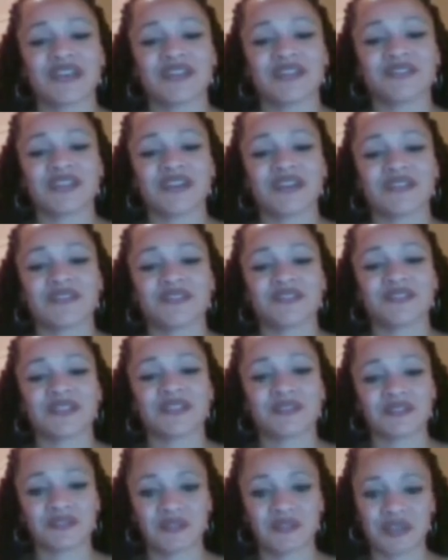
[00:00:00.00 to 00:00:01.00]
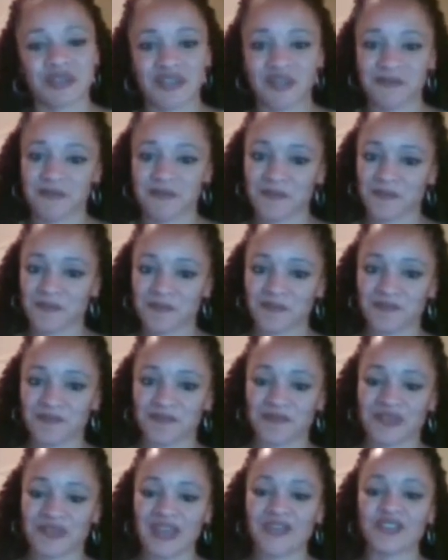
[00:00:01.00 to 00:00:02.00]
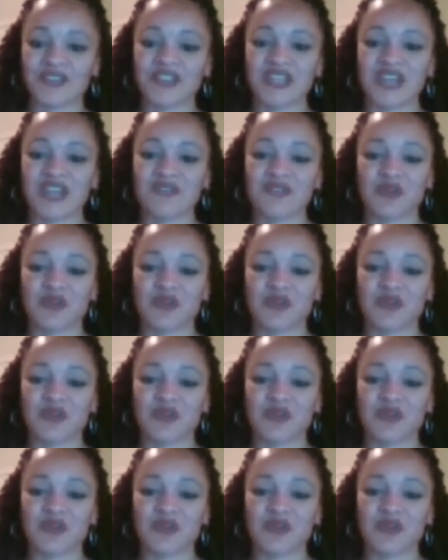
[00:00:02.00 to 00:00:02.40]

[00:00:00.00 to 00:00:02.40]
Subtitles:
laughed at her though. That was funny. After she gave